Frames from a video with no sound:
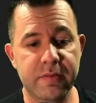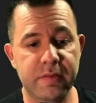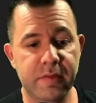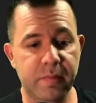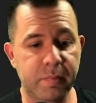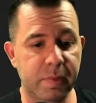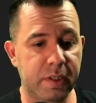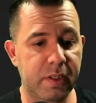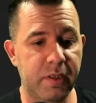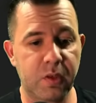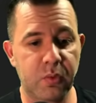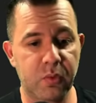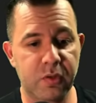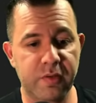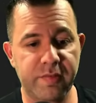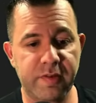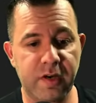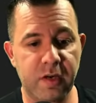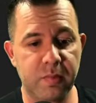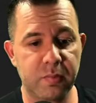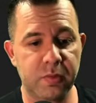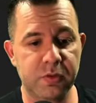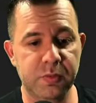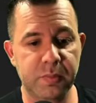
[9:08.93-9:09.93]
I mean, I know what a
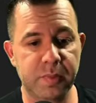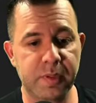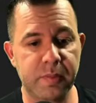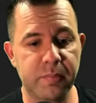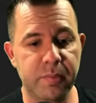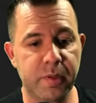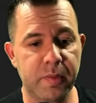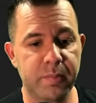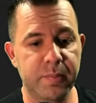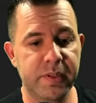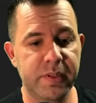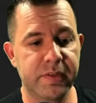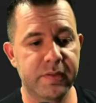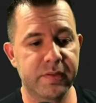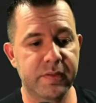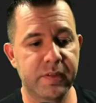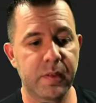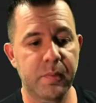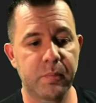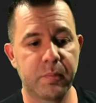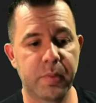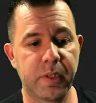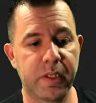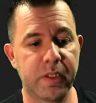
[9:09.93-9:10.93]
variable speed pump is,
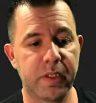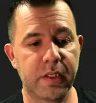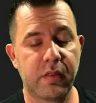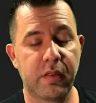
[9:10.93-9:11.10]
but